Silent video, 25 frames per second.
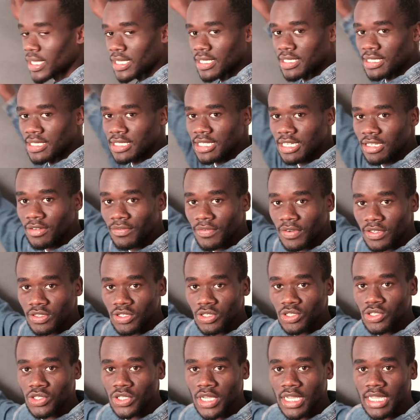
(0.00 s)
and silver
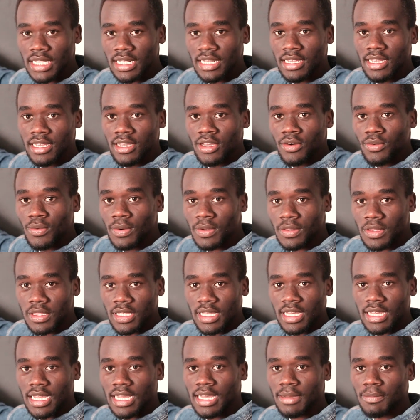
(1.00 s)
to trade with
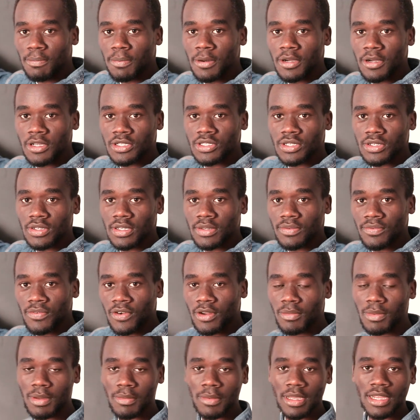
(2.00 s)
a person
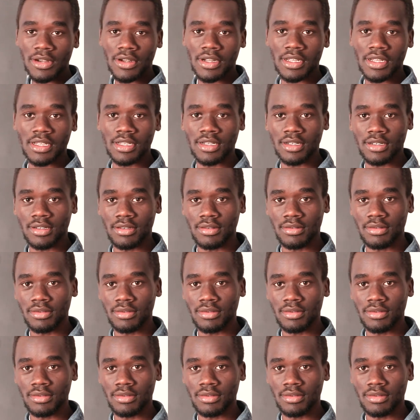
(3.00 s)
from America.